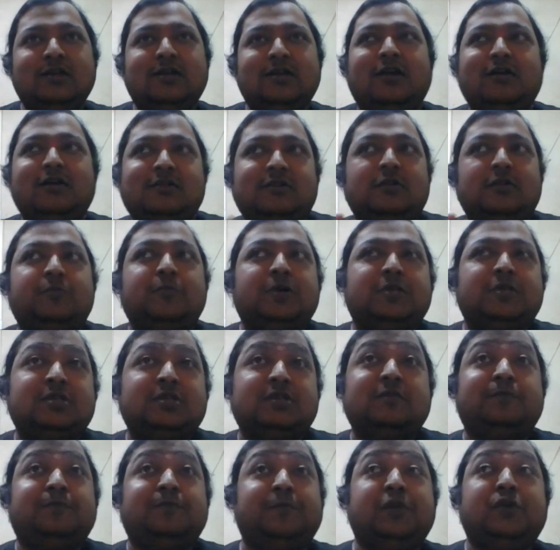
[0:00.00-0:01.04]

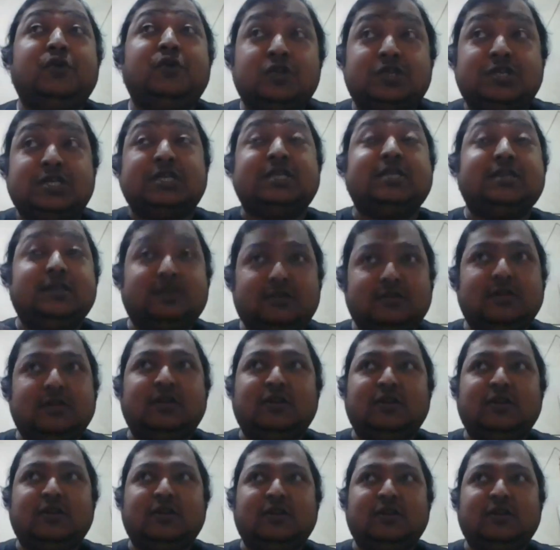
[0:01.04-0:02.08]
100% puritarian
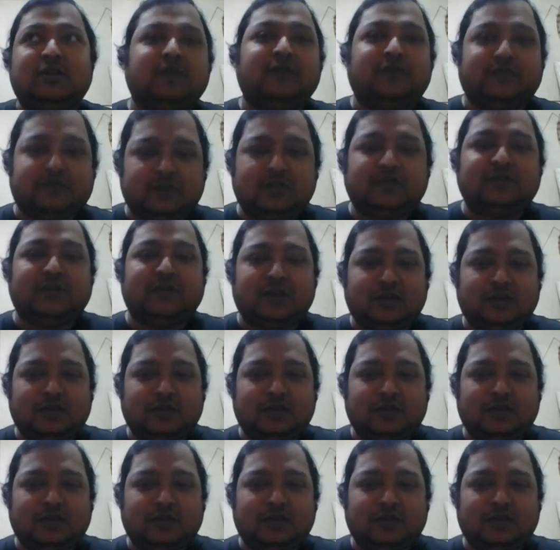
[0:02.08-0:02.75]
in your craft, if